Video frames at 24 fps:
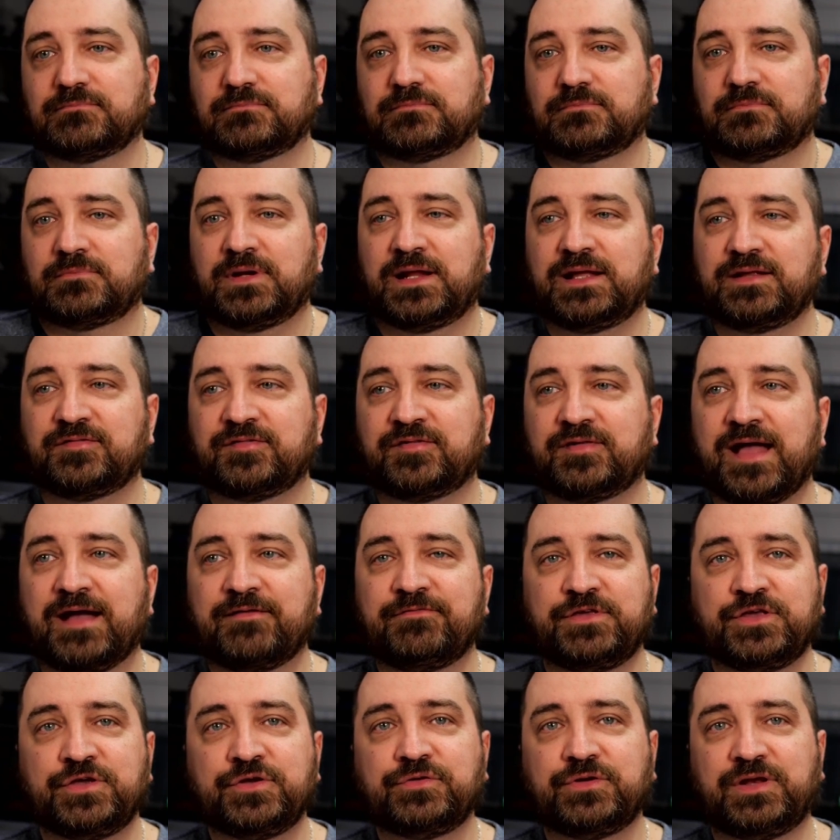let's have
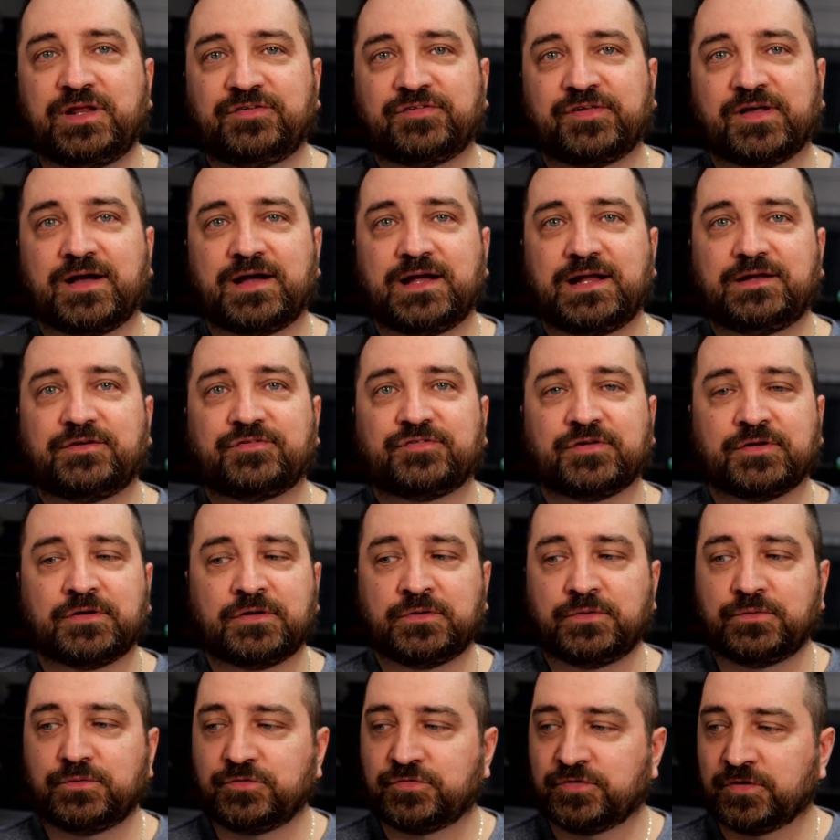you decide.
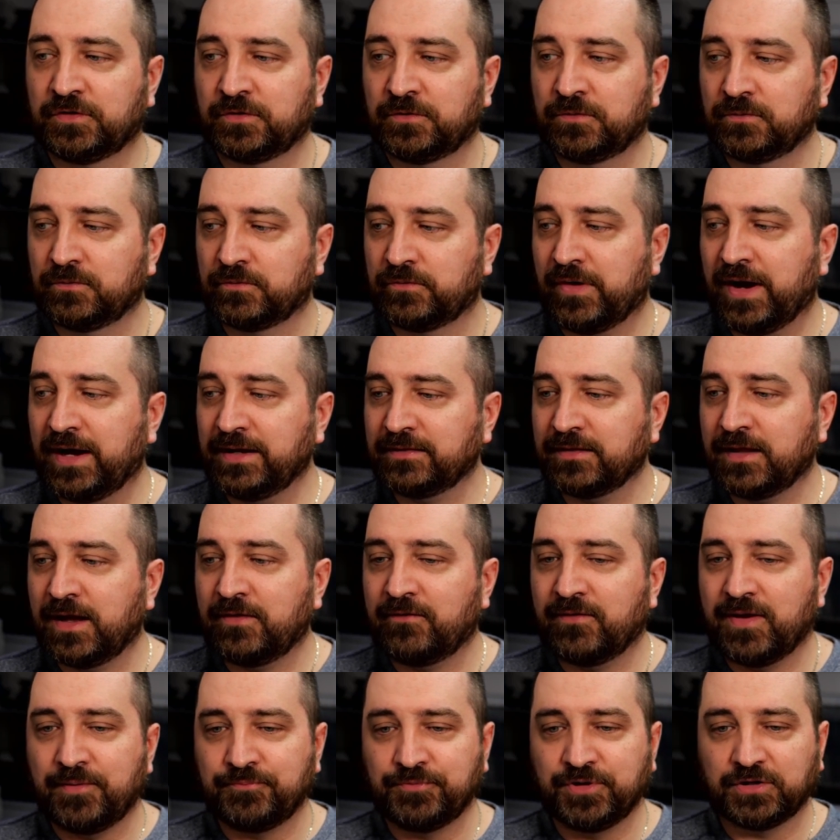So right
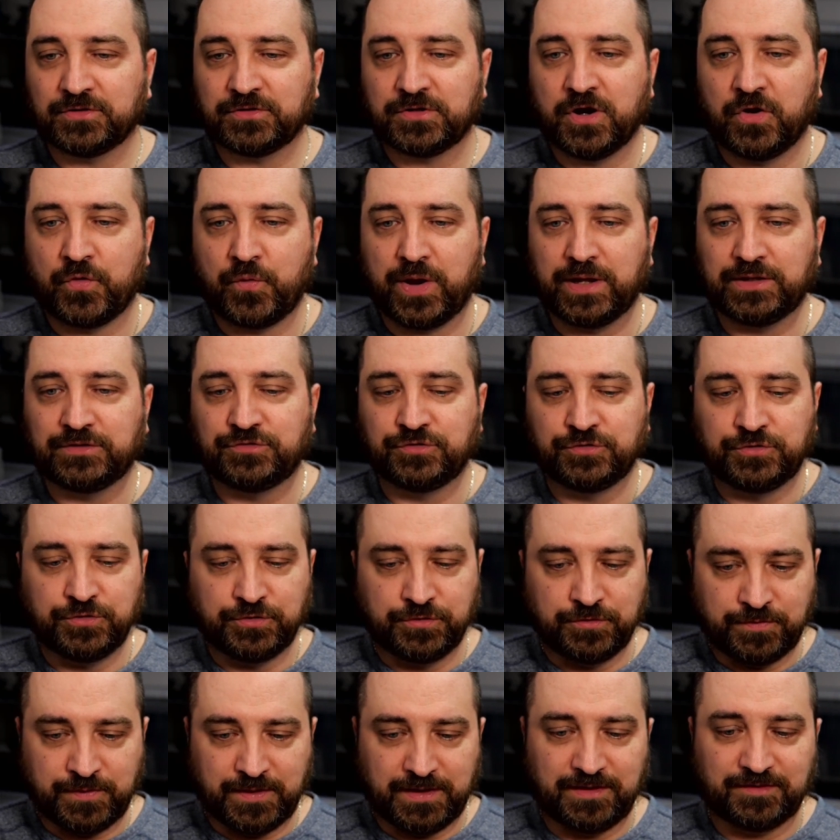now I'm not going to
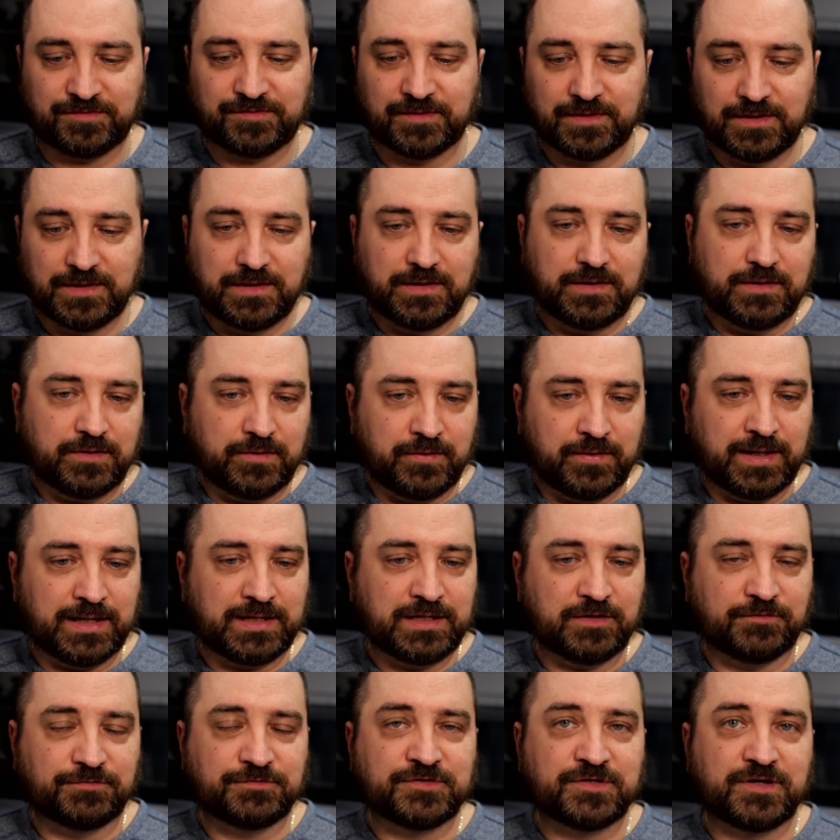do these ahead
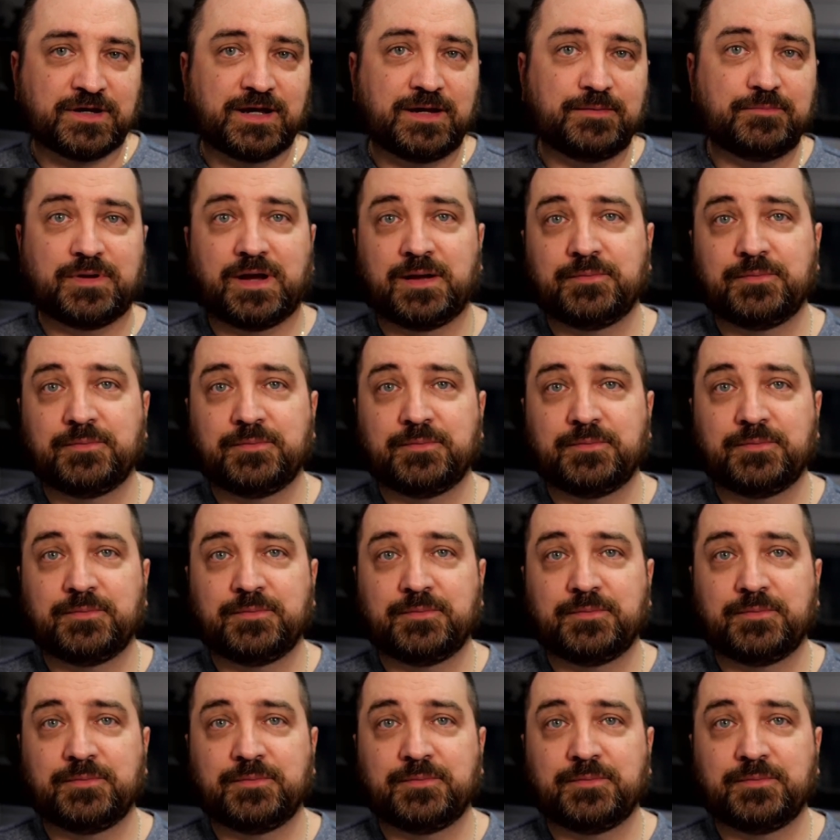of time.